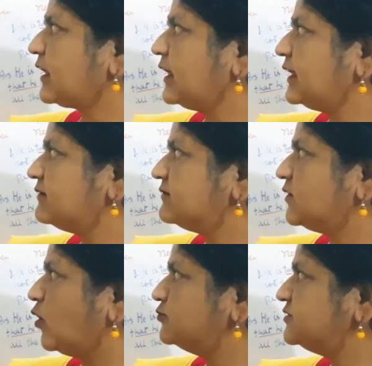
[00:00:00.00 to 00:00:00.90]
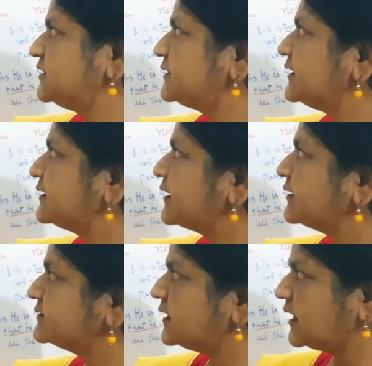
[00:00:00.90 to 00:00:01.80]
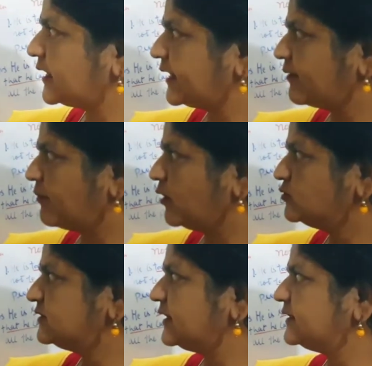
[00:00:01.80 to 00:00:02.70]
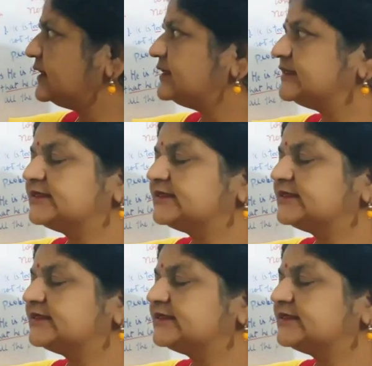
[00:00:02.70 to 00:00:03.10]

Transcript: where objects like mountain,